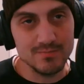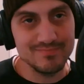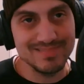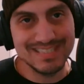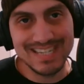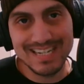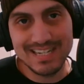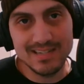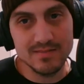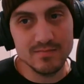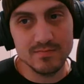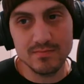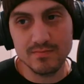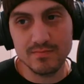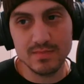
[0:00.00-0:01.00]
Didn't
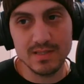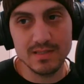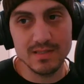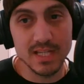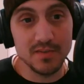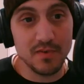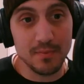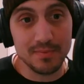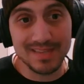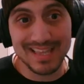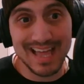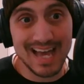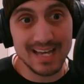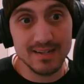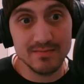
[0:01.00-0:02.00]
live up to
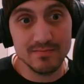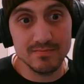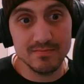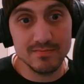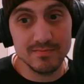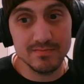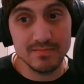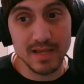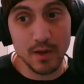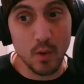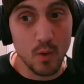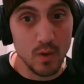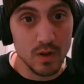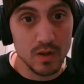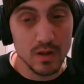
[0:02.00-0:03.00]
that at
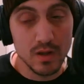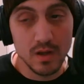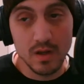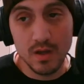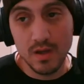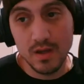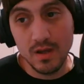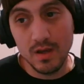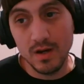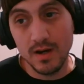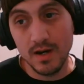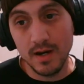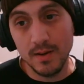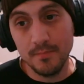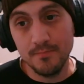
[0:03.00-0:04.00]
all.
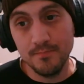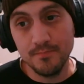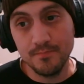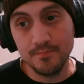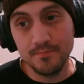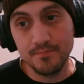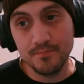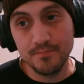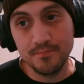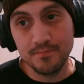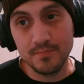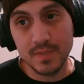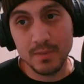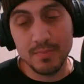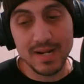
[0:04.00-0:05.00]

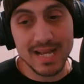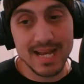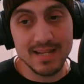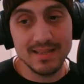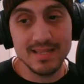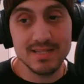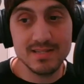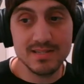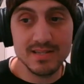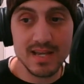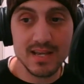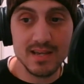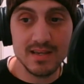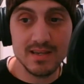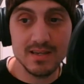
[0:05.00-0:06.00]
But again, this is
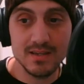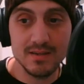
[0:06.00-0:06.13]
a